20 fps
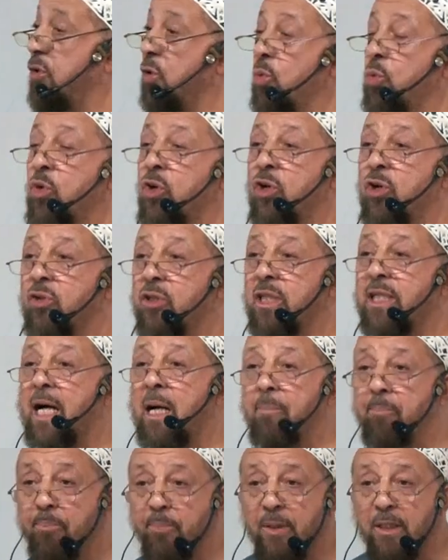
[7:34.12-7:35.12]
the World
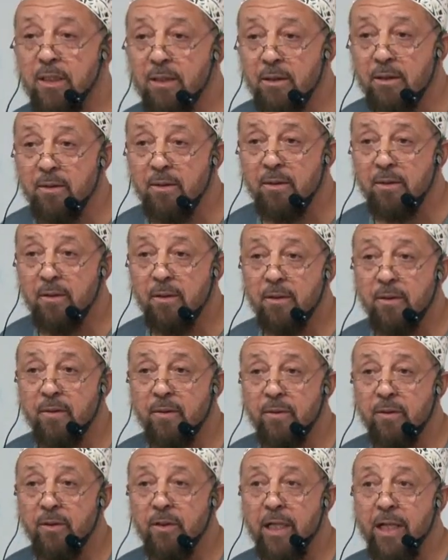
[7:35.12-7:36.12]
Cup
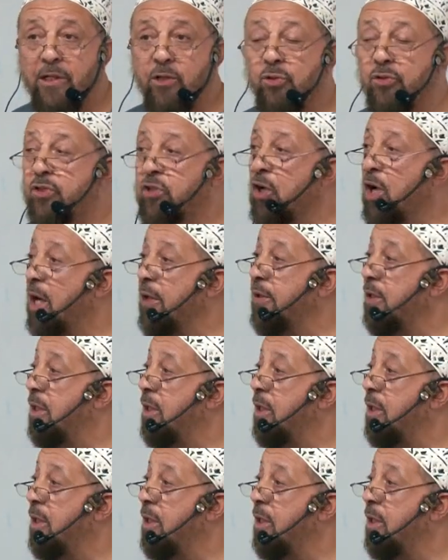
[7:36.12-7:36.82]
and you saw